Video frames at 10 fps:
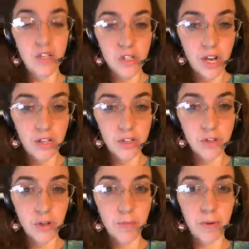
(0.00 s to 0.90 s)
challenge
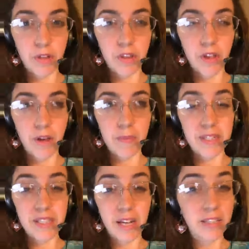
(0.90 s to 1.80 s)
group with a
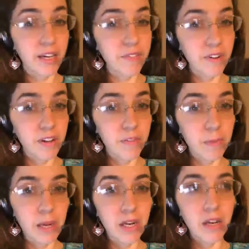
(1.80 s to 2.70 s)
sideline friend of
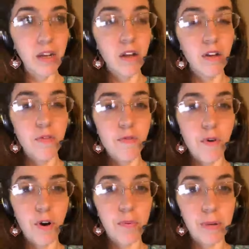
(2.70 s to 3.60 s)
mine
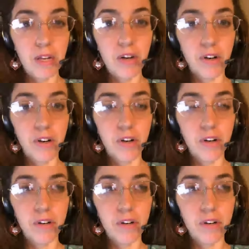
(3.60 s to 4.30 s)
for me and her,